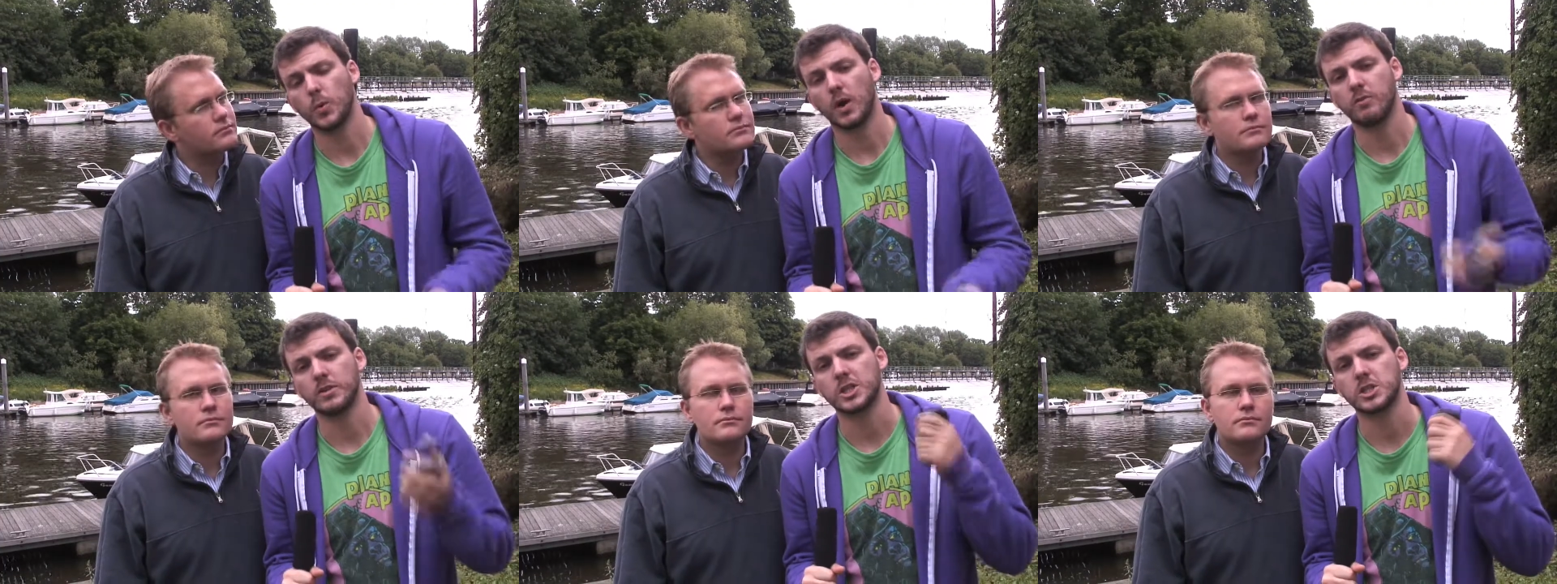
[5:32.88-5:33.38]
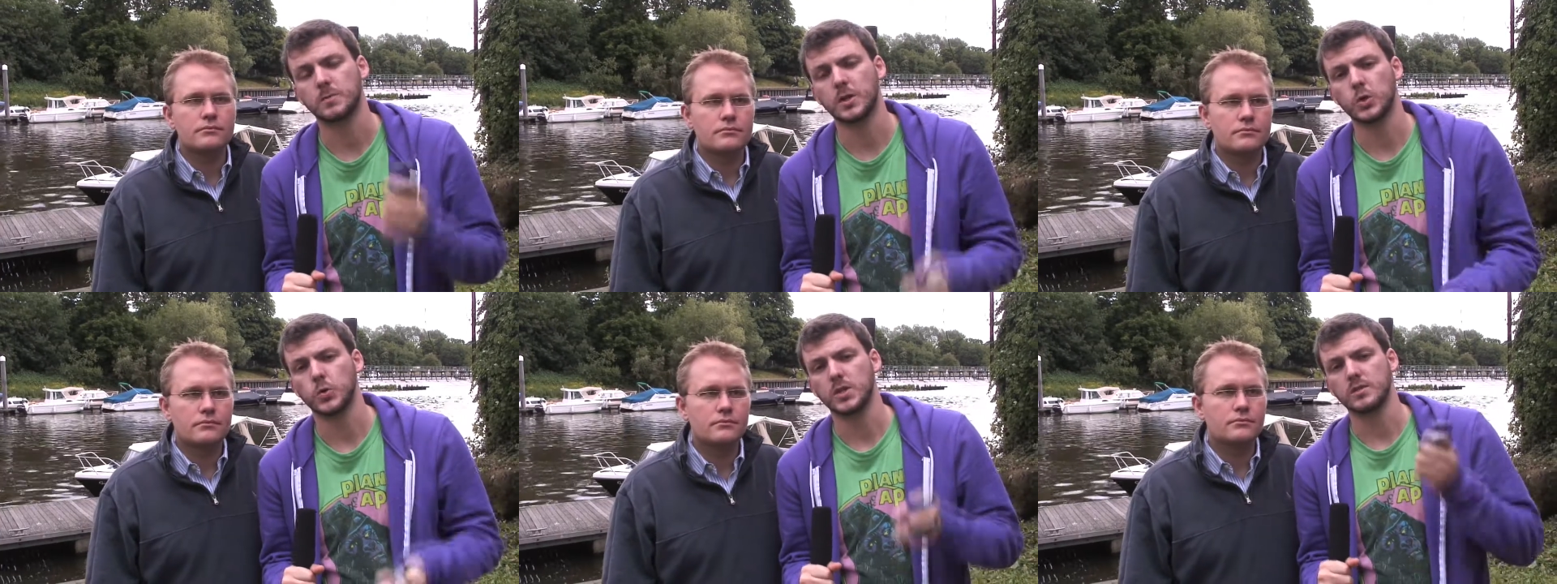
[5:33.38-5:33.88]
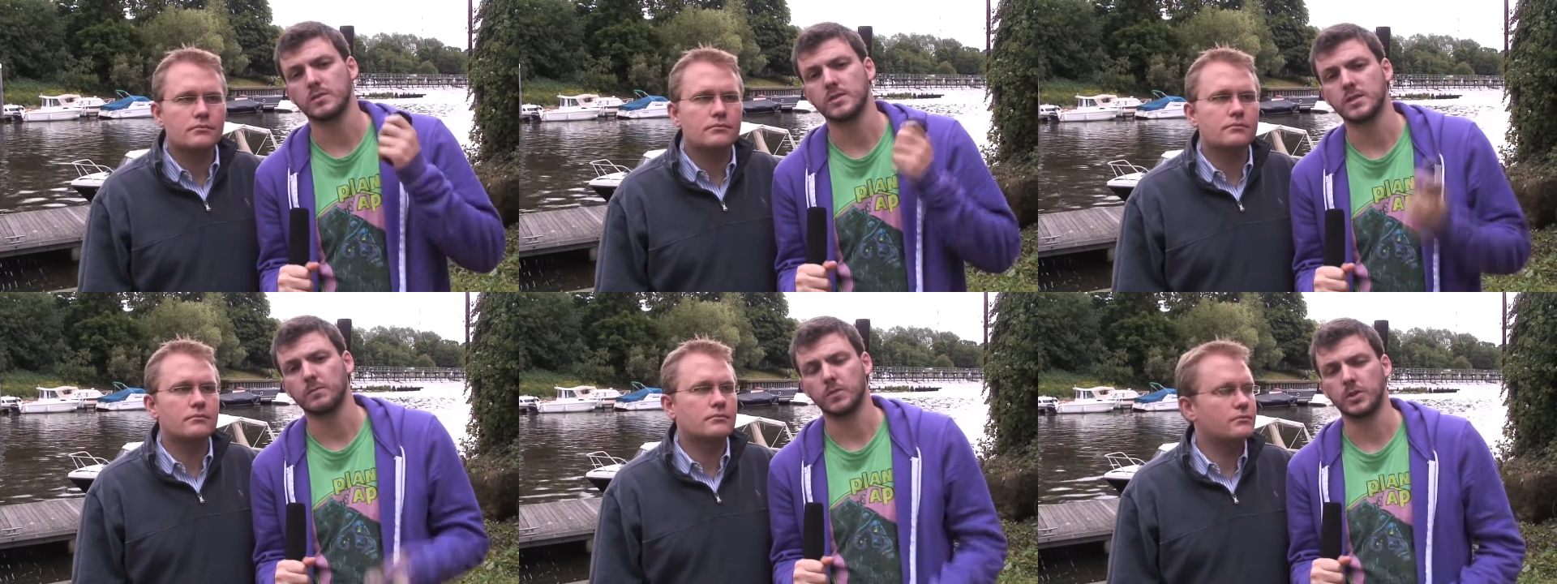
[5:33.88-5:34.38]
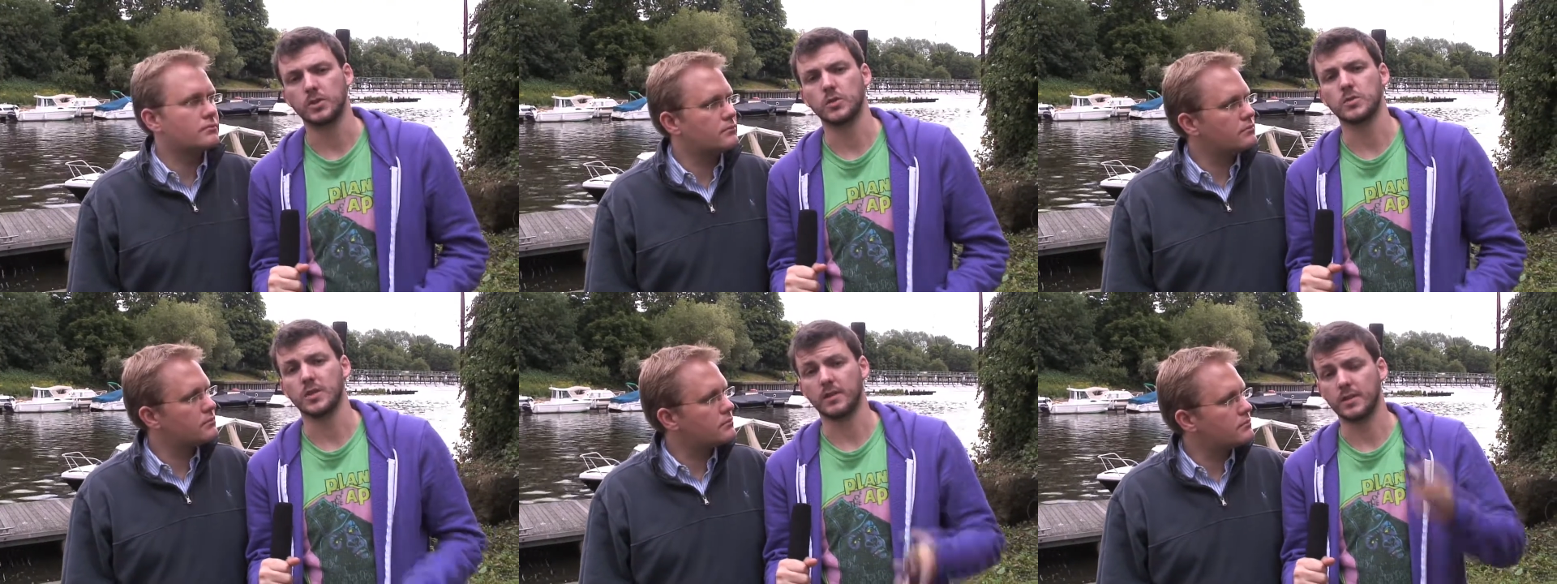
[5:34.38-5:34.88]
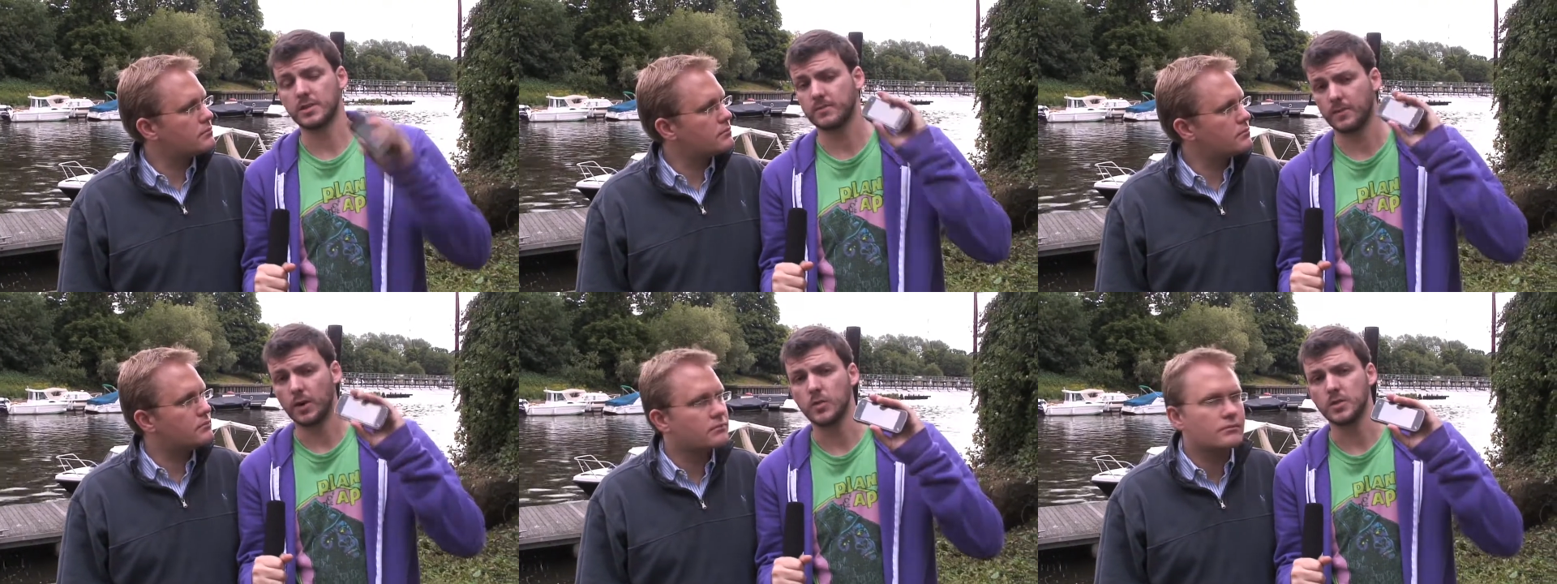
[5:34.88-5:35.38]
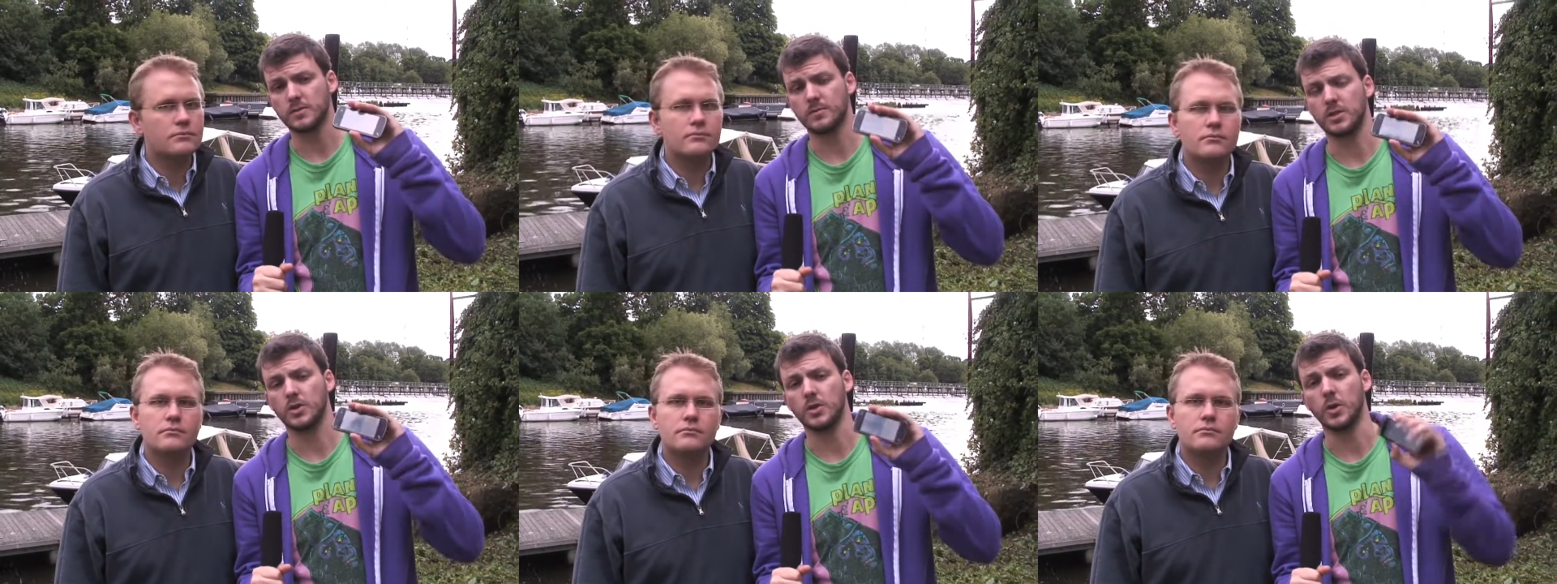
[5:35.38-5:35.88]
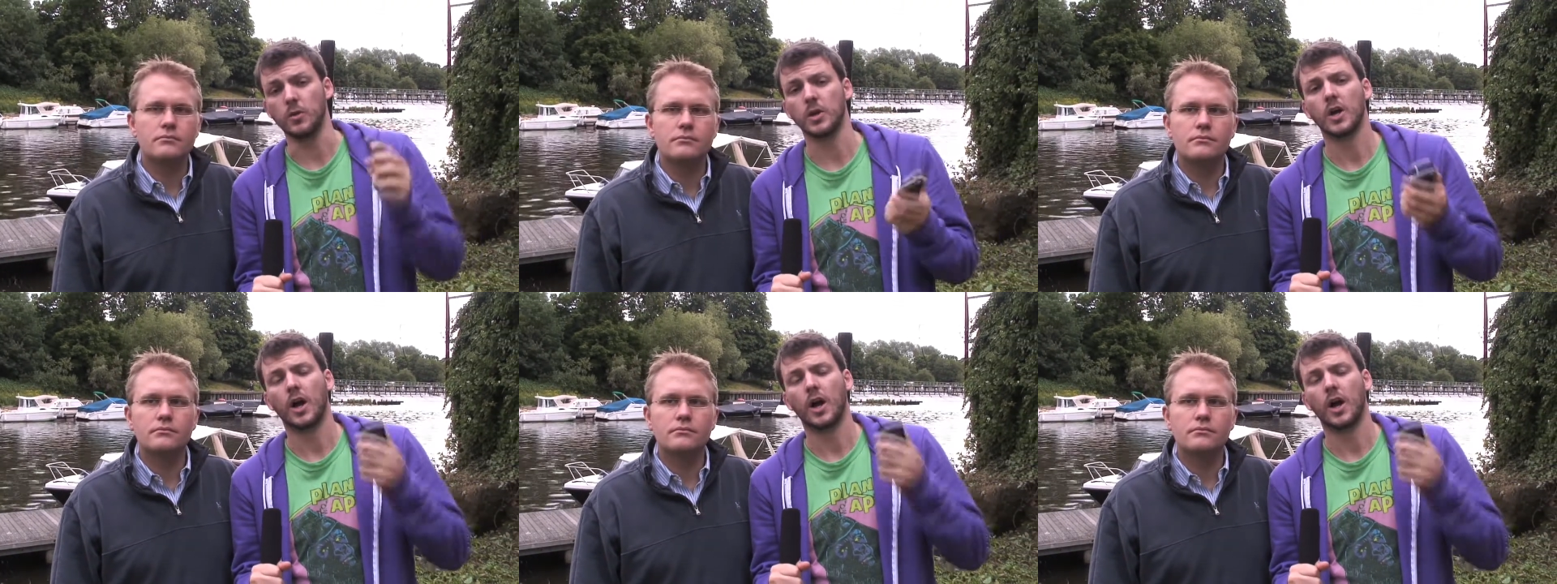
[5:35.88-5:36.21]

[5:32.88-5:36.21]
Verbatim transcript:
Speaker 1: are an experienced Symbian user, this phone is for you.